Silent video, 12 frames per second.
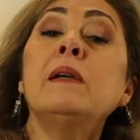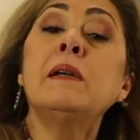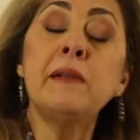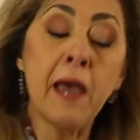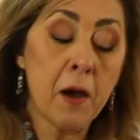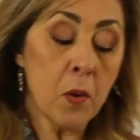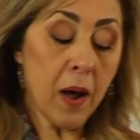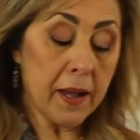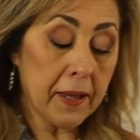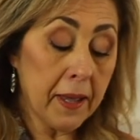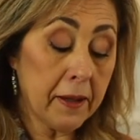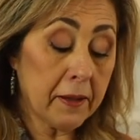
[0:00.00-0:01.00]
Now I
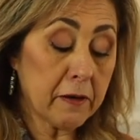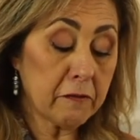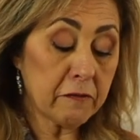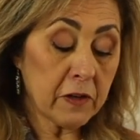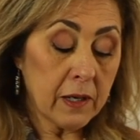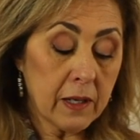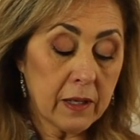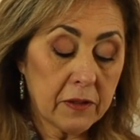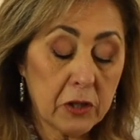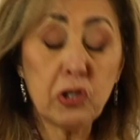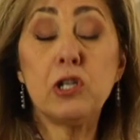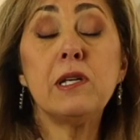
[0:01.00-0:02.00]
have
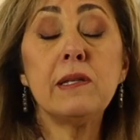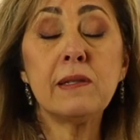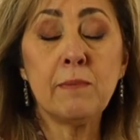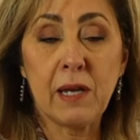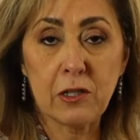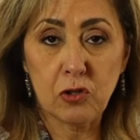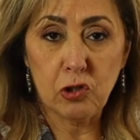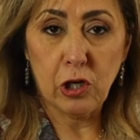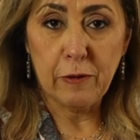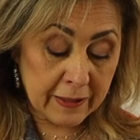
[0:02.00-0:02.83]
the cheese mixture.